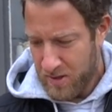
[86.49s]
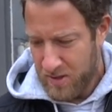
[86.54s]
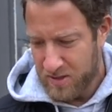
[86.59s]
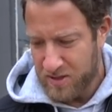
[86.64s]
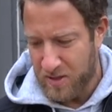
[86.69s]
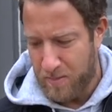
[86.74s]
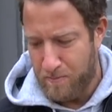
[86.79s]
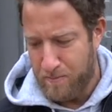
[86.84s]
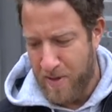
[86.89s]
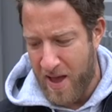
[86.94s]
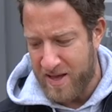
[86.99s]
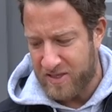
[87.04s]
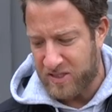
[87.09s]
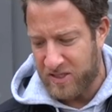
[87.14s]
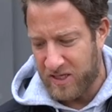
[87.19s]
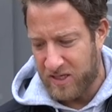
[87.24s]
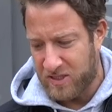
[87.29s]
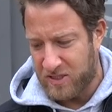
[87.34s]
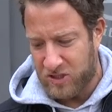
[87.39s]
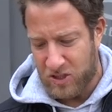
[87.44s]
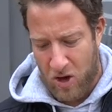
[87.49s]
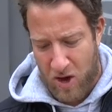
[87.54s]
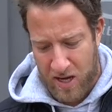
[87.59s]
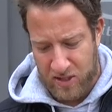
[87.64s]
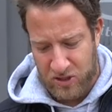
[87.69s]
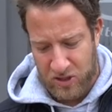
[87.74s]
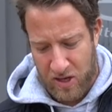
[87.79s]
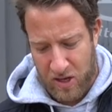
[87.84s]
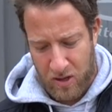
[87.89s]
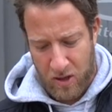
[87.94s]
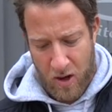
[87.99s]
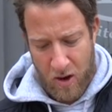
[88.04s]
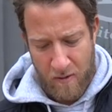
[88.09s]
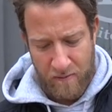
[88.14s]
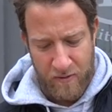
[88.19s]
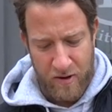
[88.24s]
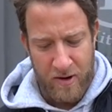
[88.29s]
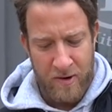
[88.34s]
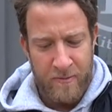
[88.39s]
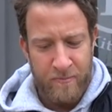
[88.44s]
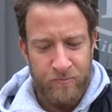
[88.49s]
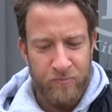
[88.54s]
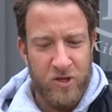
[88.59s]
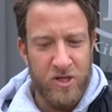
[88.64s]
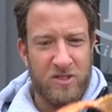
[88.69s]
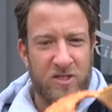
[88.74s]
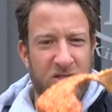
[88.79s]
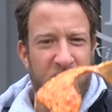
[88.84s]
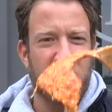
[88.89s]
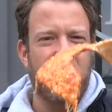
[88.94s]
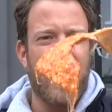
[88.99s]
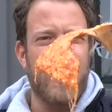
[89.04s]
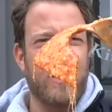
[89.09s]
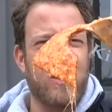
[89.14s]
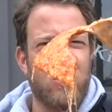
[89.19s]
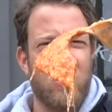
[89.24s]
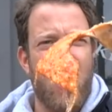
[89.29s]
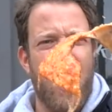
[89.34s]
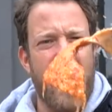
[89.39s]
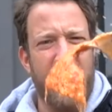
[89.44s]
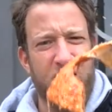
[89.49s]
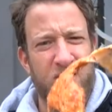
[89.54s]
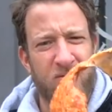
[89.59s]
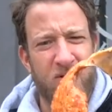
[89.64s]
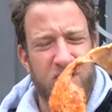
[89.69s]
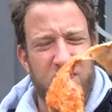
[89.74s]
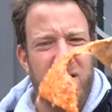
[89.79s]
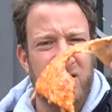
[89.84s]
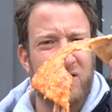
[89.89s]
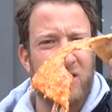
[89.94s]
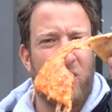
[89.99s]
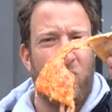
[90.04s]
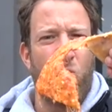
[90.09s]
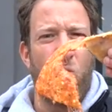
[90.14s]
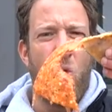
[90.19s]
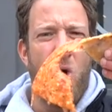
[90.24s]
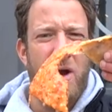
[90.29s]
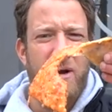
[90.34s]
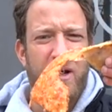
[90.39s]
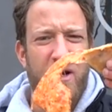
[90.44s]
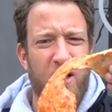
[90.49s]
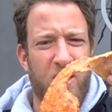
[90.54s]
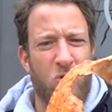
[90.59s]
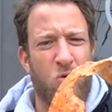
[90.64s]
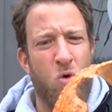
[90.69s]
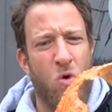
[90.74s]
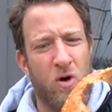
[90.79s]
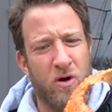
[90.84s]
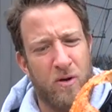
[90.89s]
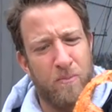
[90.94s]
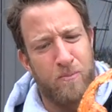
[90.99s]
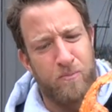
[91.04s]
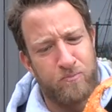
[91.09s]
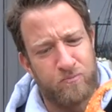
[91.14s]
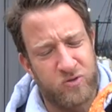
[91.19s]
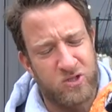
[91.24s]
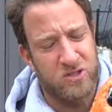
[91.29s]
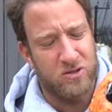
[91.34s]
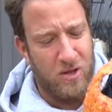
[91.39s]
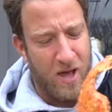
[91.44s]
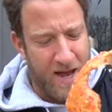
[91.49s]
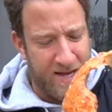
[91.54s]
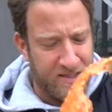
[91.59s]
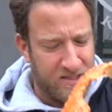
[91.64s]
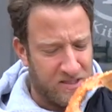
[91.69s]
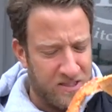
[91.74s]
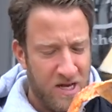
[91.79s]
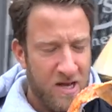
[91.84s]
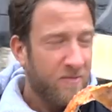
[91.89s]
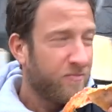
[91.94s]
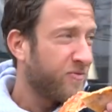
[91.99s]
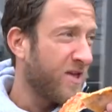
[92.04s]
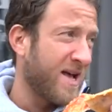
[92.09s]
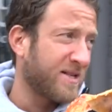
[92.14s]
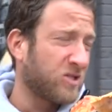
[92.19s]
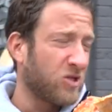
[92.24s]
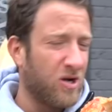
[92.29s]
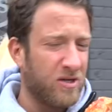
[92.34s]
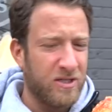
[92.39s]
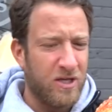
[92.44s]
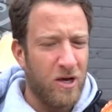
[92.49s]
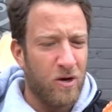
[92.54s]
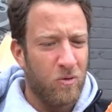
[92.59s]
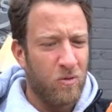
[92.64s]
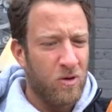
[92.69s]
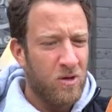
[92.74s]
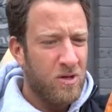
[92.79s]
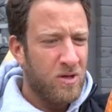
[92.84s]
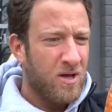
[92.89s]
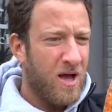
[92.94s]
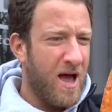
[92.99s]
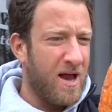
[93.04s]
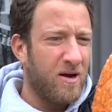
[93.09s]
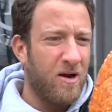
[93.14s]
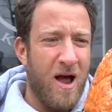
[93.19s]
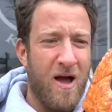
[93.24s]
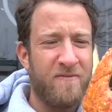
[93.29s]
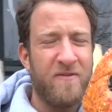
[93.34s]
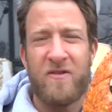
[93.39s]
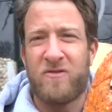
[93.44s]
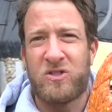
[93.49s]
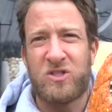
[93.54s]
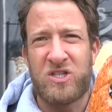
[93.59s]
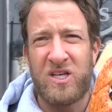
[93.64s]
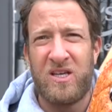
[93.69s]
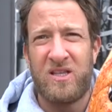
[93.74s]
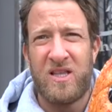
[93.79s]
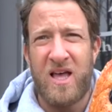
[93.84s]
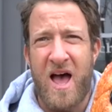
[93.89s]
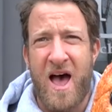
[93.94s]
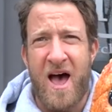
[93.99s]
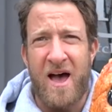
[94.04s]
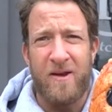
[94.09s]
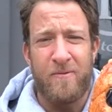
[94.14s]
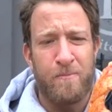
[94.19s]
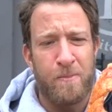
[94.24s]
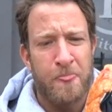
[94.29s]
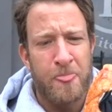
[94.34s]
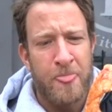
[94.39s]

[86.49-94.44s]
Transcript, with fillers: This is a messy, sauce all over. This is like not, this is a one and a quarter slice. That's on you. I don't know, I've never seen that.